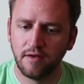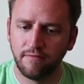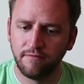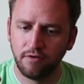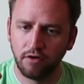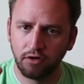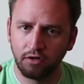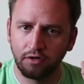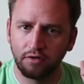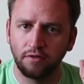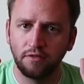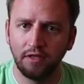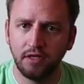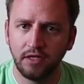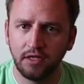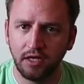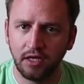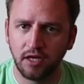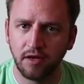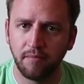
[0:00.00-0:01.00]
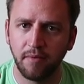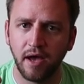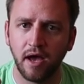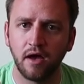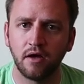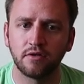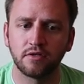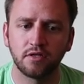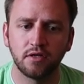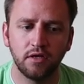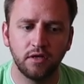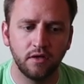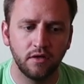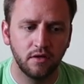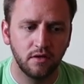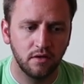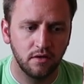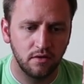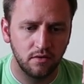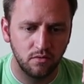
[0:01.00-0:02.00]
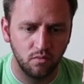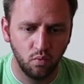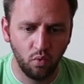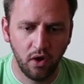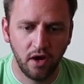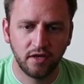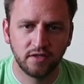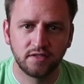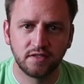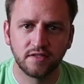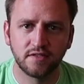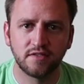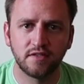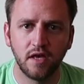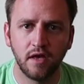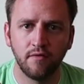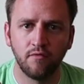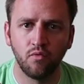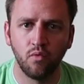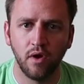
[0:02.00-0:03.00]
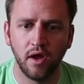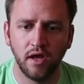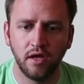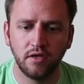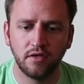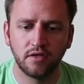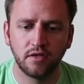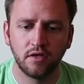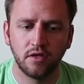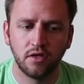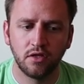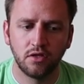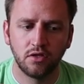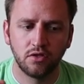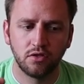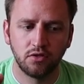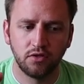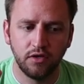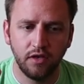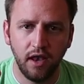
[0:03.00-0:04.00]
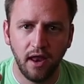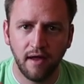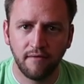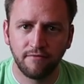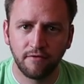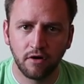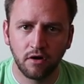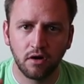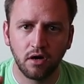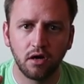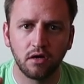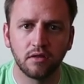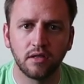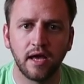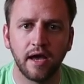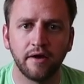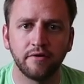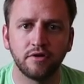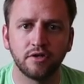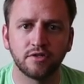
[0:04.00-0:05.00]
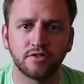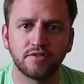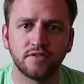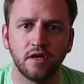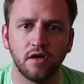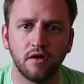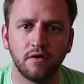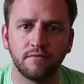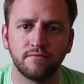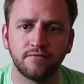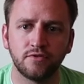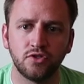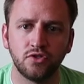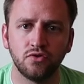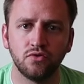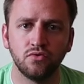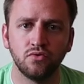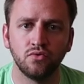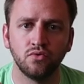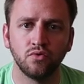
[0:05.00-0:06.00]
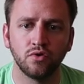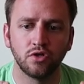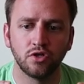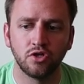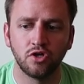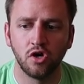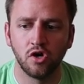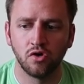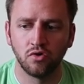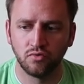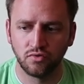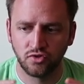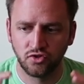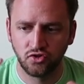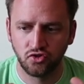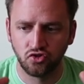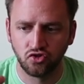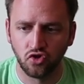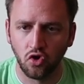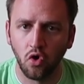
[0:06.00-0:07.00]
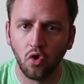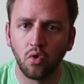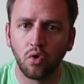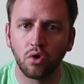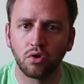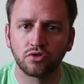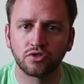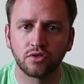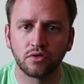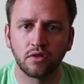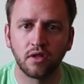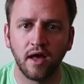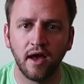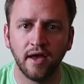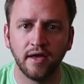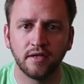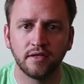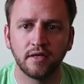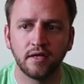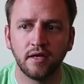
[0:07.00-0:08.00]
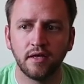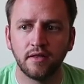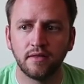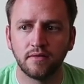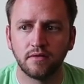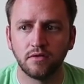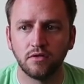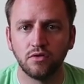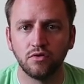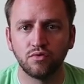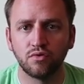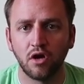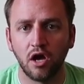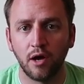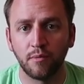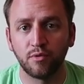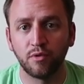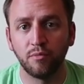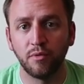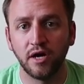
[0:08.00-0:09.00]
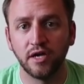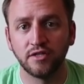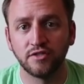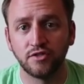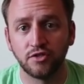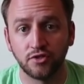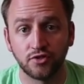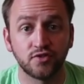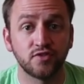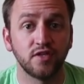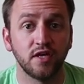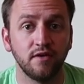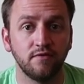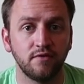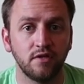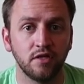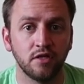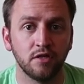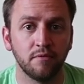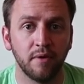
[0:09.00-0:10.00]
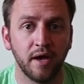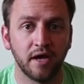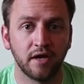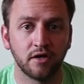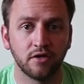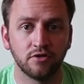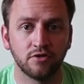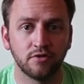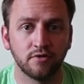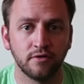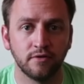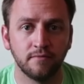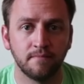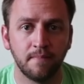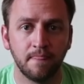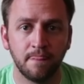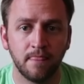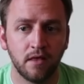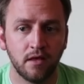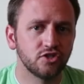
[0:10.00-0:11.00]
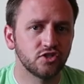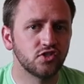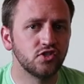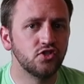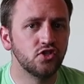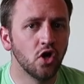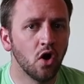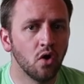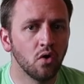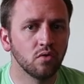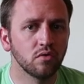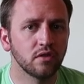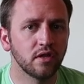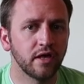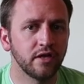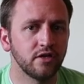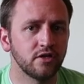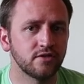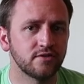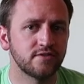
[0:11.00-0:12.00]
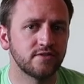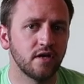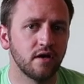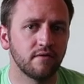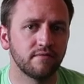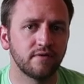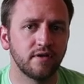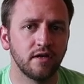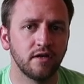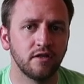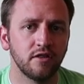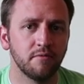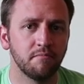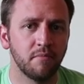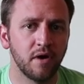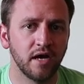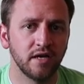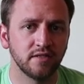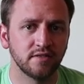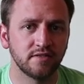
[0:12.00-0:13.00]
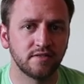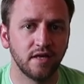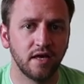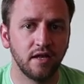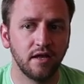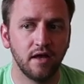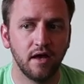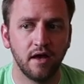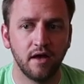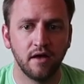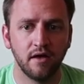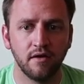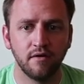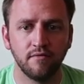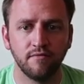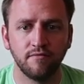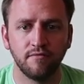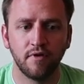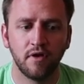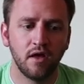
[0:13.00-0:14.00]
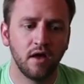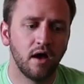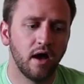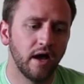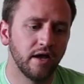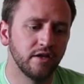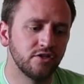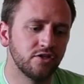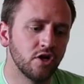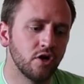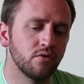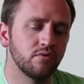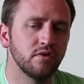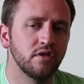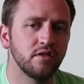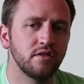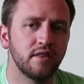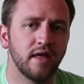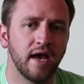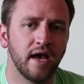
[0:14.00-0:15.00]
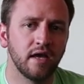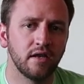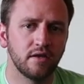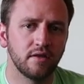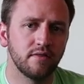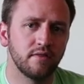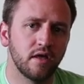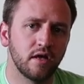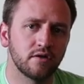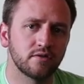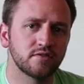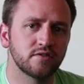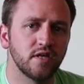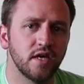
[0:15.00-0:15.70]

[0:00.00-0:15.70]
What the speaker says: if you're thinking about ways to save weight, never allow yourself to go so ultralight that you compromise your safety in the backcountry. Just don't let yourself get in the mindset of, I don't need that, that'll